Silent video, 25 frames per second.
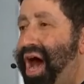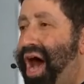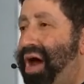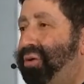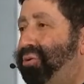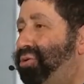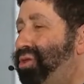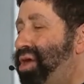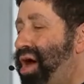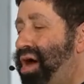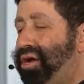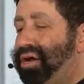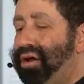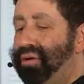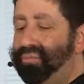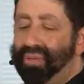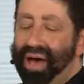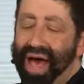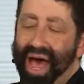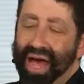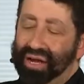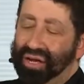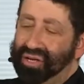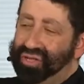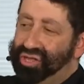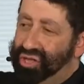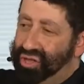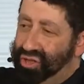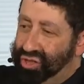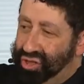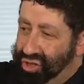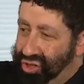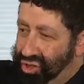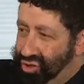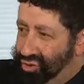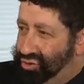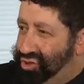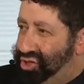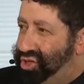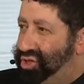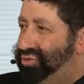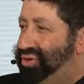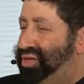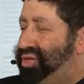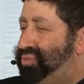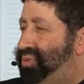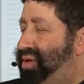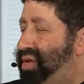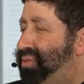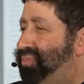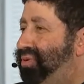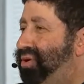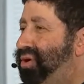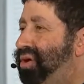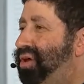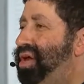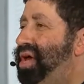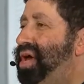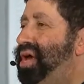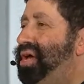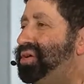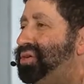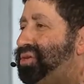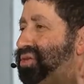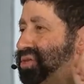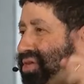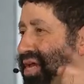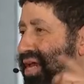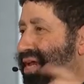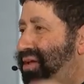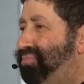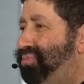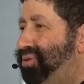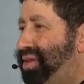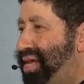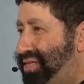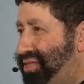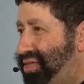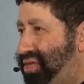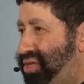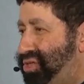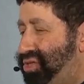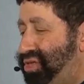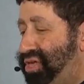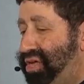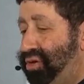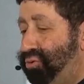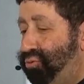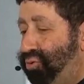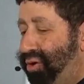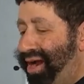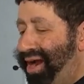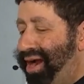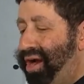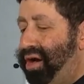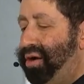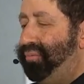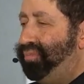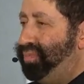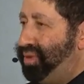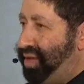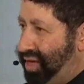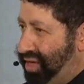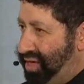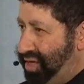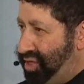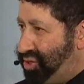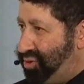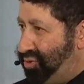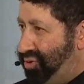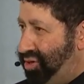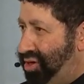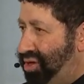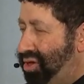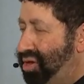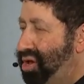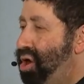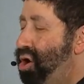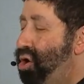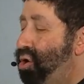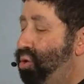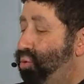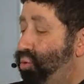I will not come back until you, Jewish people, say, blessed is he. Where? In Israel.